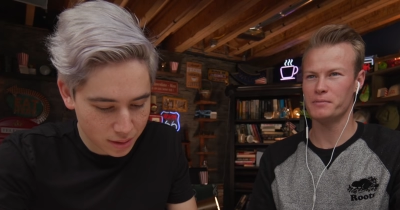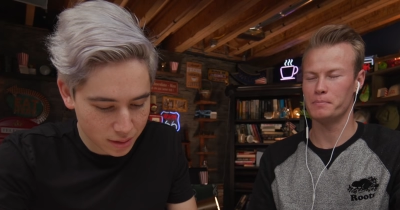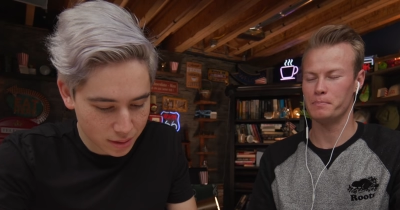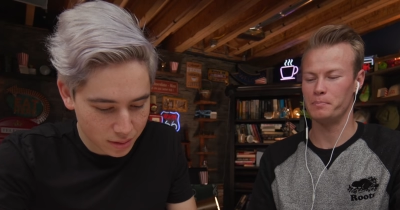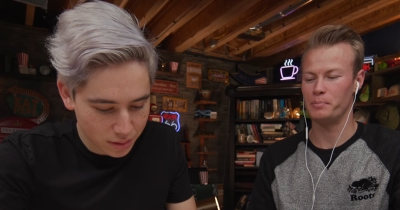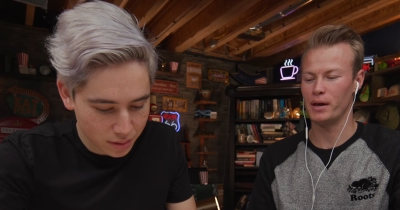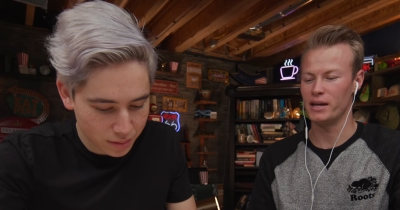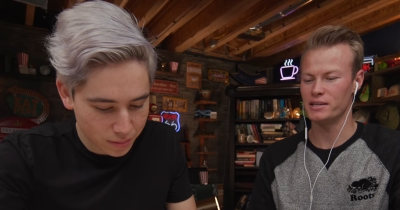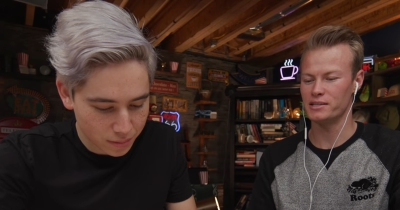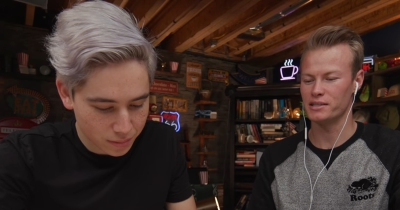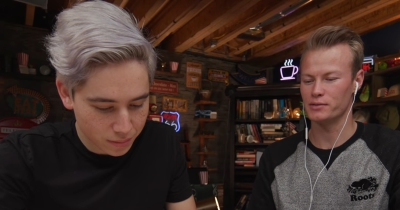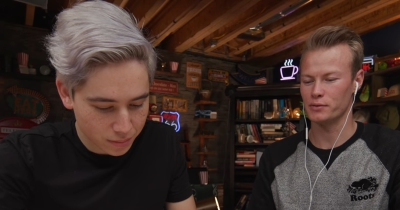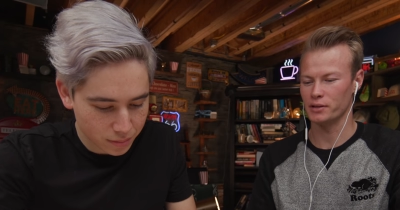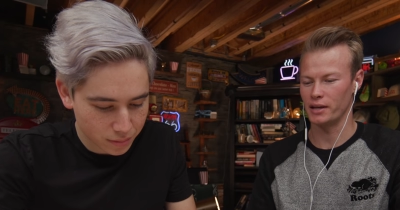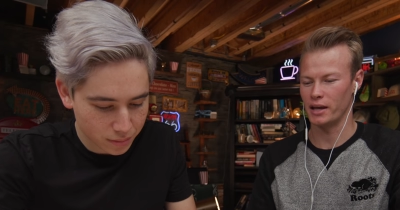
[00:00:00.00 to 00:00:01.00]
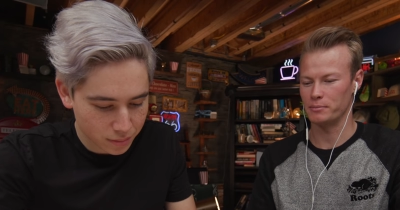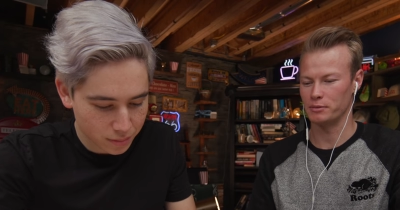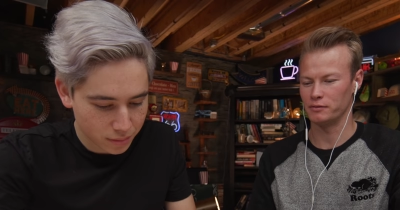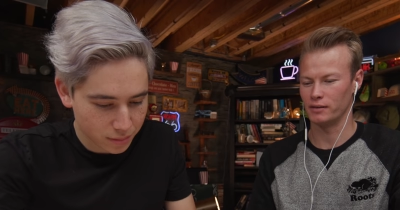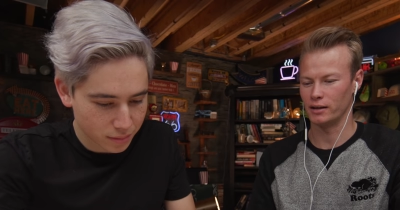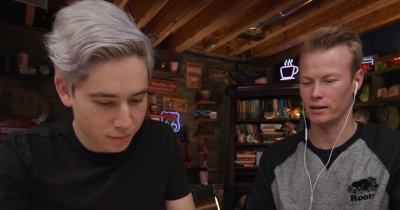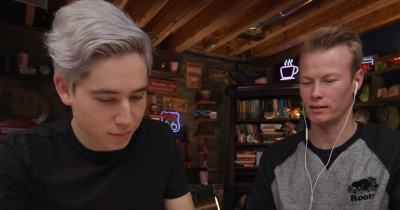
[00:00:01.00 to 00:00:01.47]
Speaker 1: your bass is really
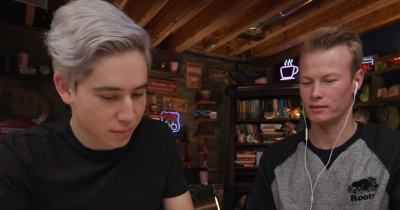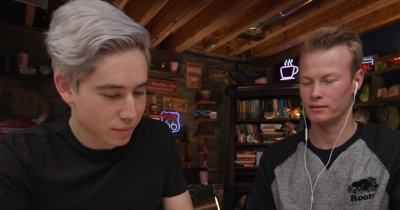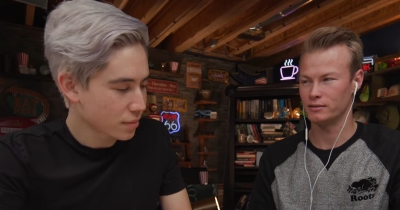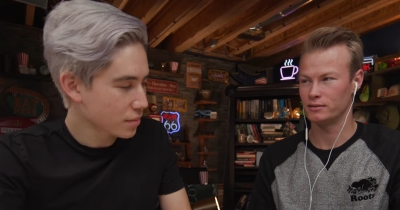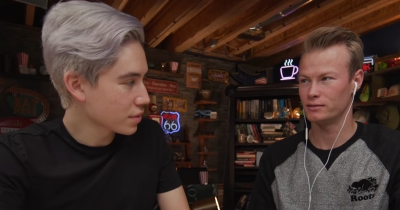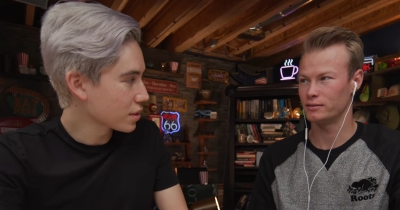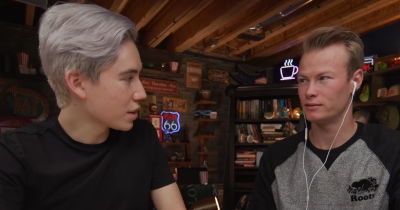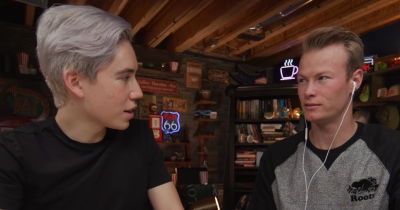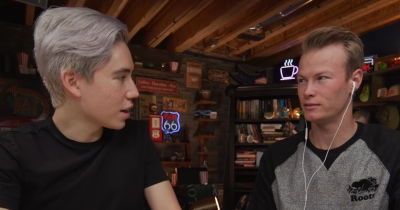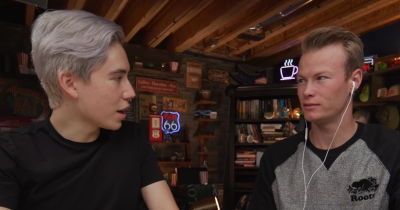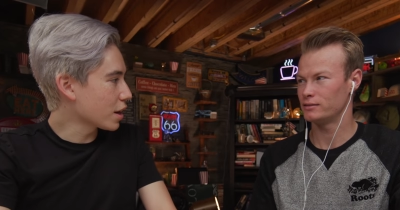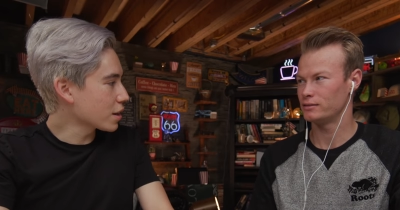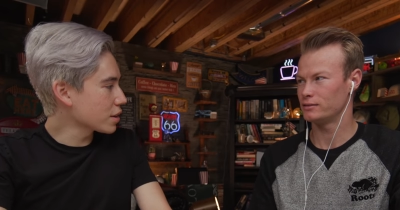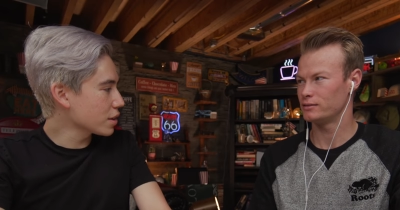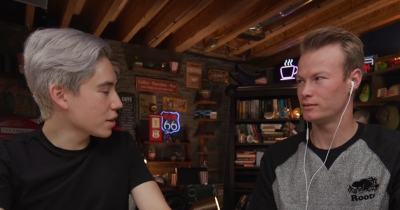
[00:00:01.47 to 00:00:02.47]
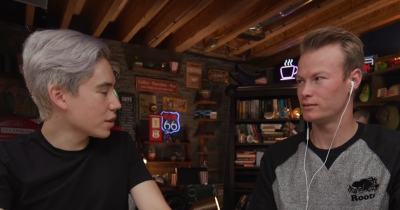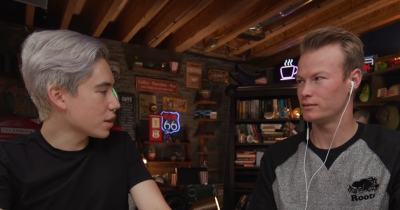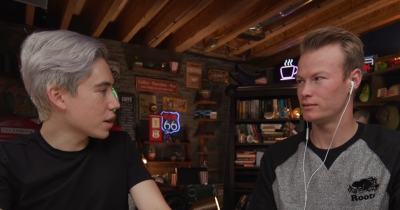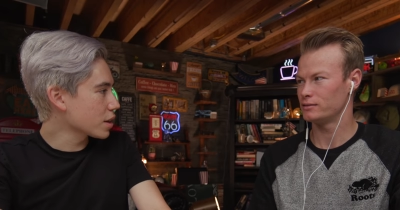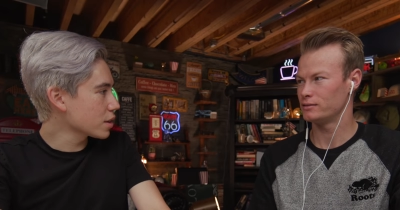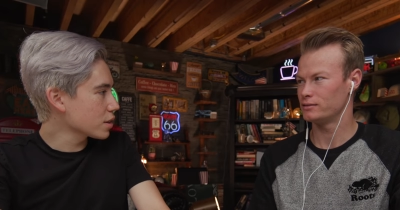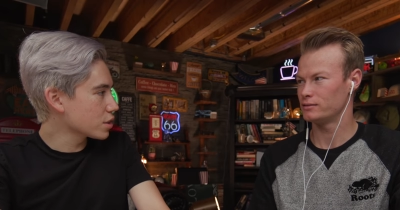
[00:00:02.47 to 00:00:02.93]
amplified.
Speaker 2: I didn't.
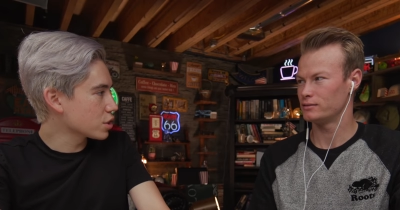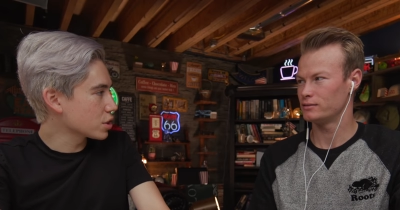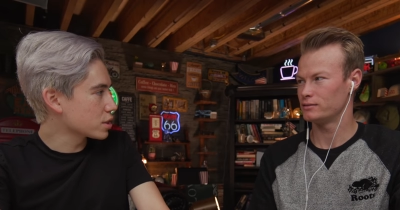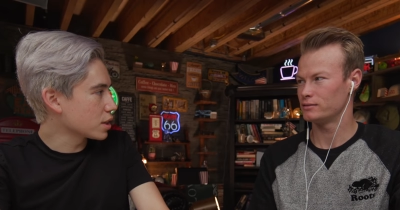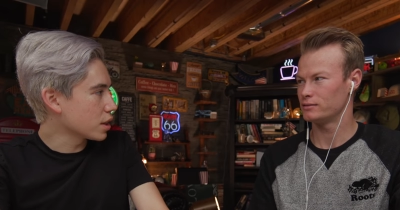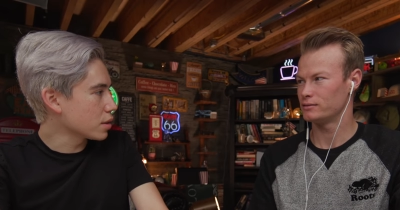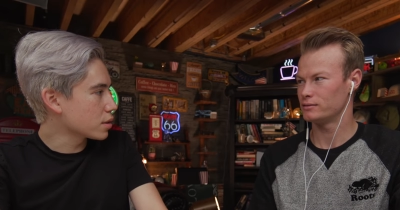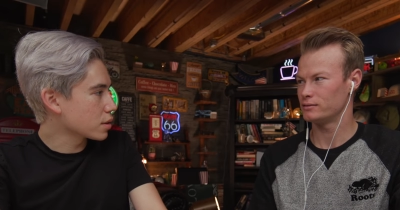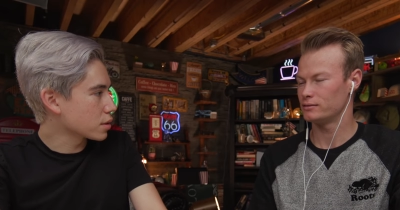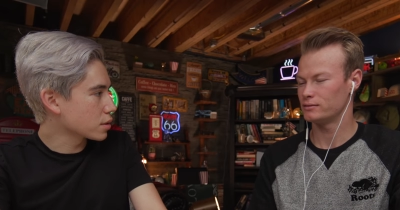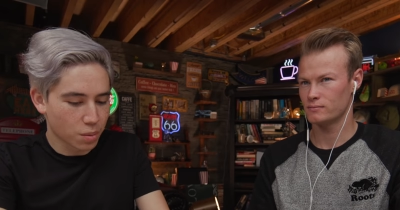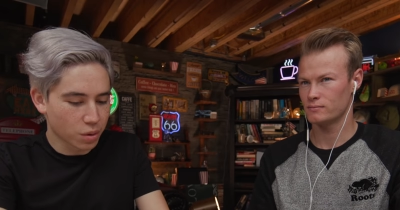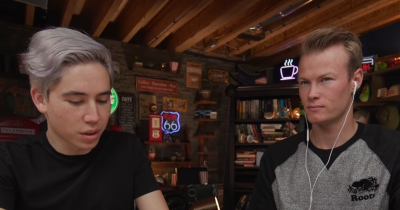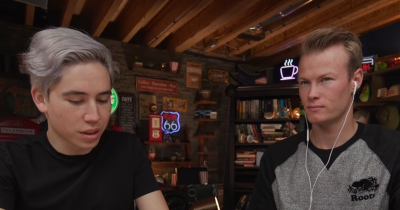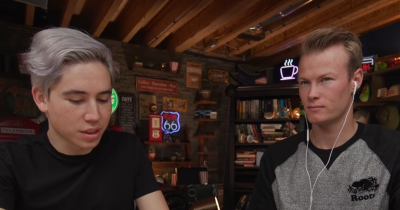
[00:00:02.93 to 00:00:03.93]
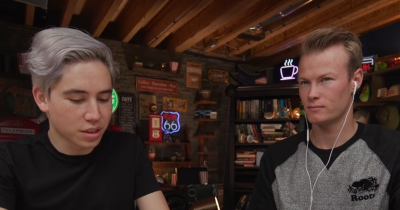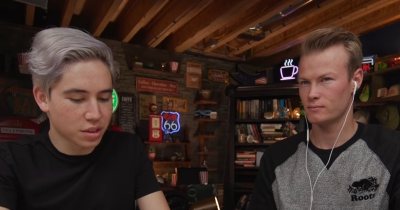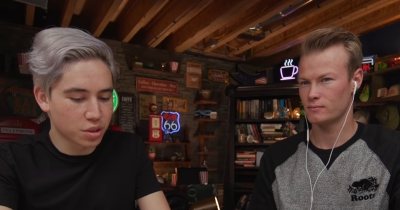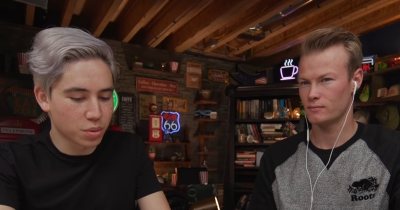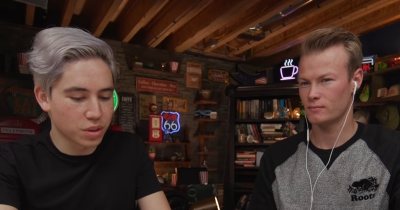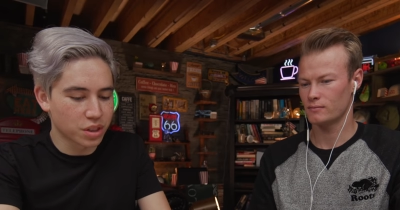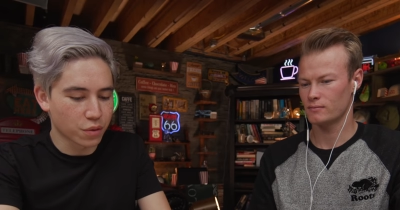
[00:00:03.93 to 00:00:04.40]
I didn't adjust anything. We're gonna listen
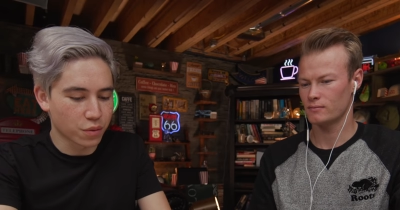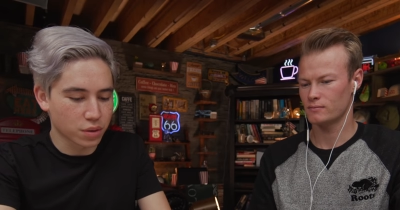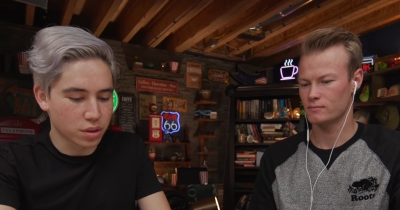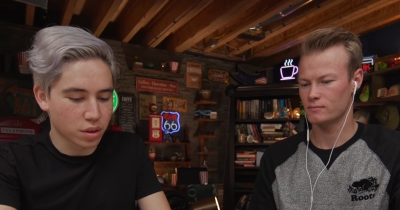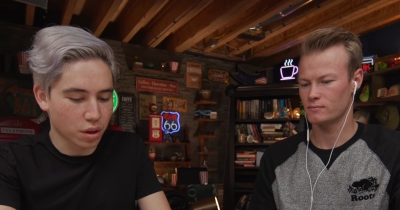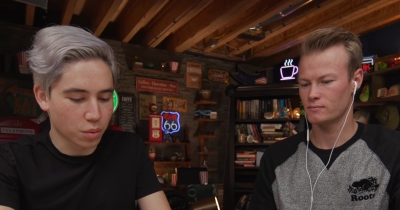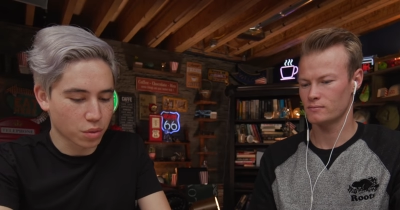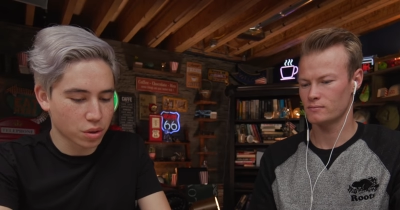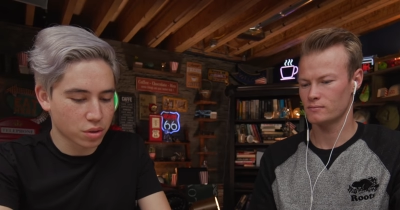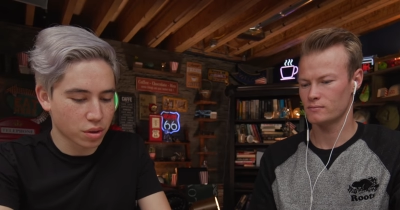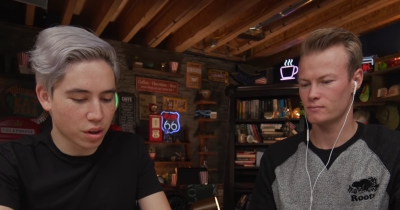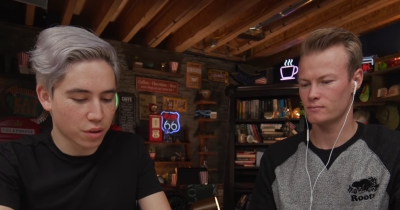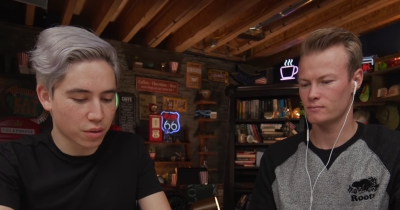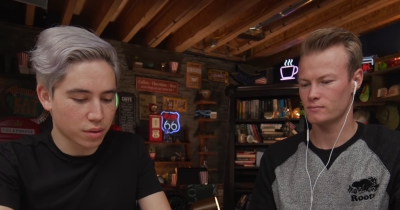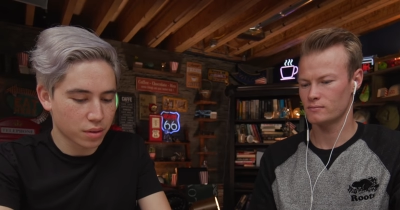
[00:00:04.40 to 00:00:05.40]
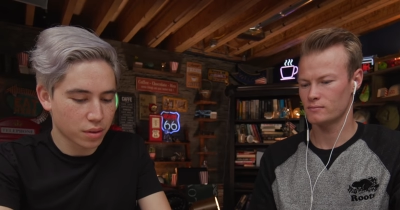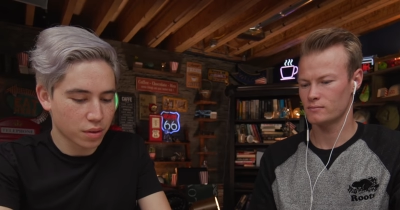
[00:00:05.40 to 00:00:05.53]
to a different song. We're gonna try